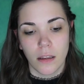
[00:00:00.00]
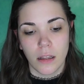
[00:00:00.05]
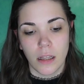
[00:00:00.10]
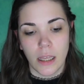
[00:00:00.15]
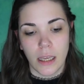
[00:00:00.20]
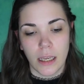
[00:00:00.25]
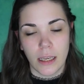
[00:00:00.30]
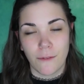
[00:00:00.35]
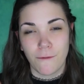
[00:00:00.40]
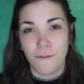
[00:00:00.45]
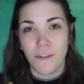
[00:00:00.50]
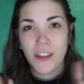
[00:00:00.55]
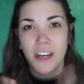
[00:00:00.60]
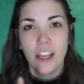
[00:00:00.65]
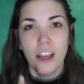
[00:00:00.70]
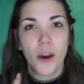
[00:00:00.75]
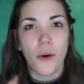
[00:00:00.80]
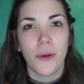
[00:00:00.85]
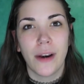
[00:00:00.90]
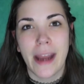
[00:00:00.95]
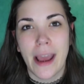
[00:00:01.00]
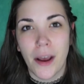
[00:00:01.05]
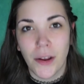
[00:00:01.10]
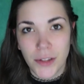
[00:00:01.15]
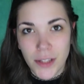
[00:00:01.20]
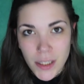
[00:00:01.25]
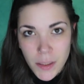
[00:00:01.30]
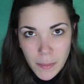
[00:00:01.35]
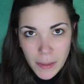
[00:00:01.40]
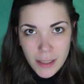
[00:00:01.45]
like video
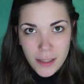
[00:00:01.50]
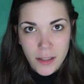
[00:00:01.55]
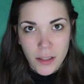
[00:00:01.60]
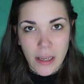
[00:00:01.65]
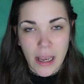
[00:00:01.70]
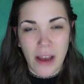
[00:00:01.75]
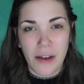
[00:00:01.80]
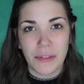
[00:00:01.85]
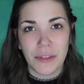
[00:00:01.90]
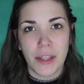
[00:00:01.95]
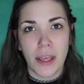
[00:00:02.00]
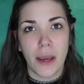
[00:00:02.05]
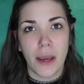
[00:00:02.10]
announcements out